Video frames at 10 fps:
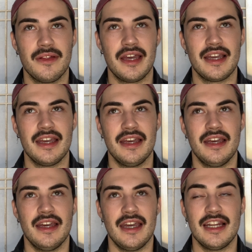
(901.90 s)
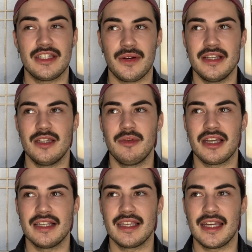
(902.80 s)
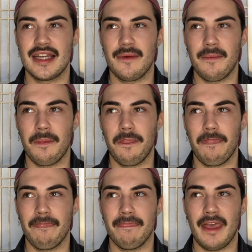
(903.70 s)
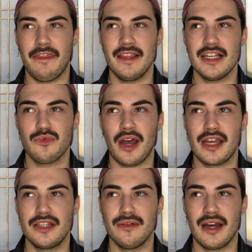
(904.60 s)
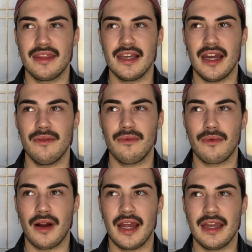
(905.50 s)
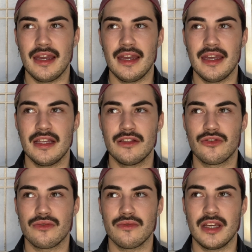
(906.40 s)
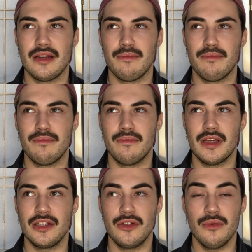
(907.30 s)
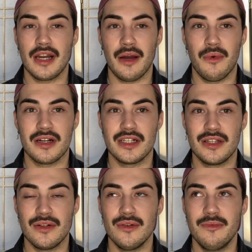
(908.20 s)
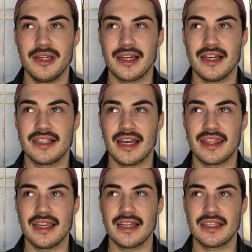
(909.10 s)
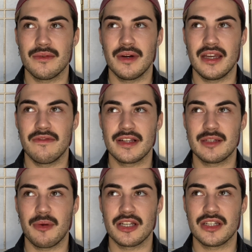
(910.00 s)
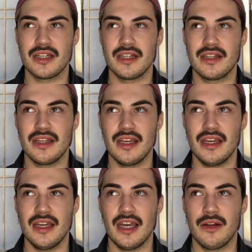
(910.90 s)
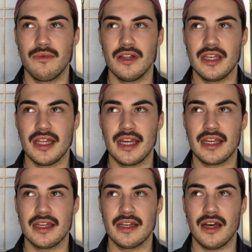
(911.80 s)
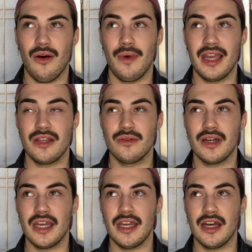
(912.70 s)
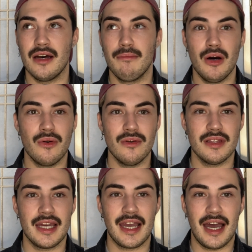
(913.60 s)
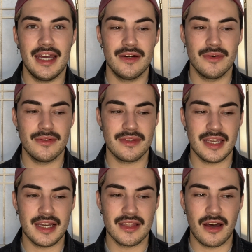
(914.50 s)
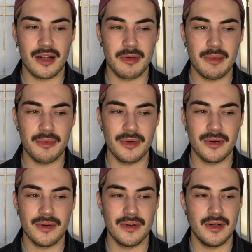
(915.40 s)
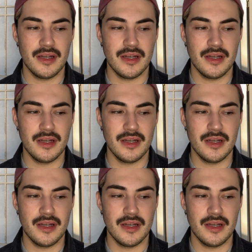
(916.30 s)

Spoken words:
like, and it's crazy because like, I think that's why I do it. I think I write and do what I want to do because I think it's a way of expression and really like a way to emote. Like, I don't think a lot of people